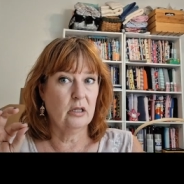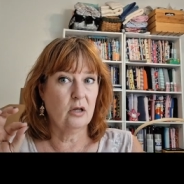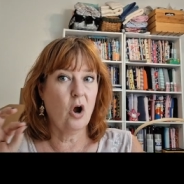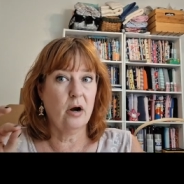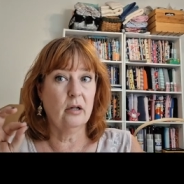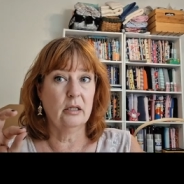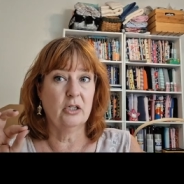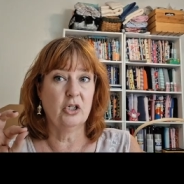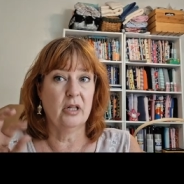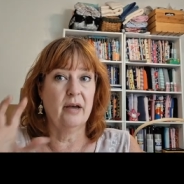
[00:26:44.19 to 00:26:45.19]

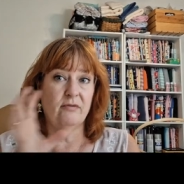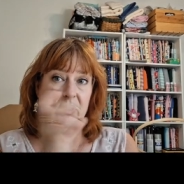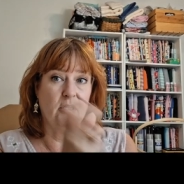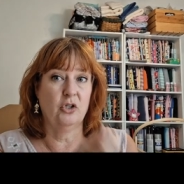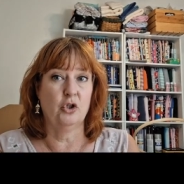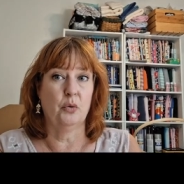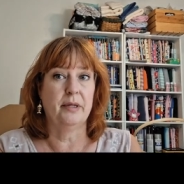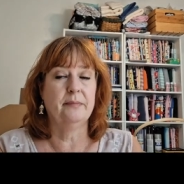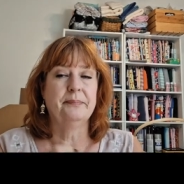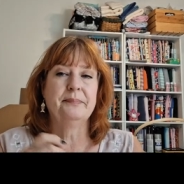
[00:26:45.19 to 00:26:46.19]
cartilage left in the joint.
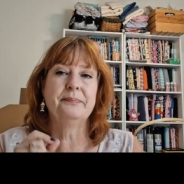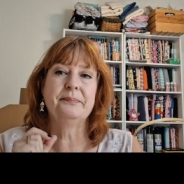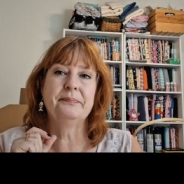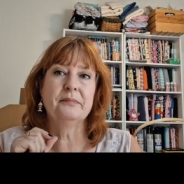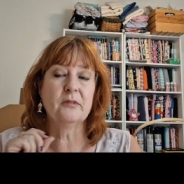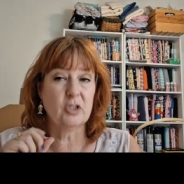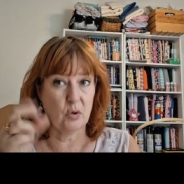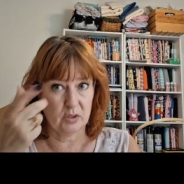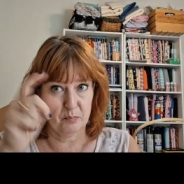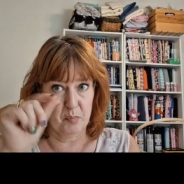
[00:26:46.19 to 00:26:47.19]
So
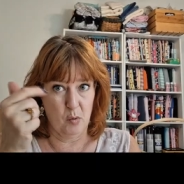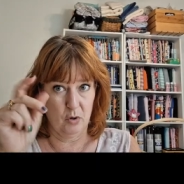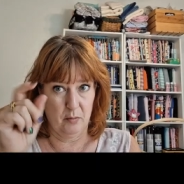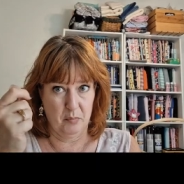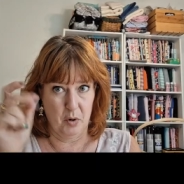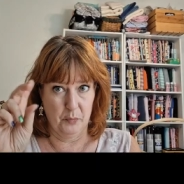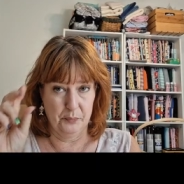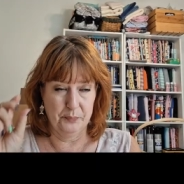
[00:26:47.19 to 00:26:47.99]
it's bone on bone.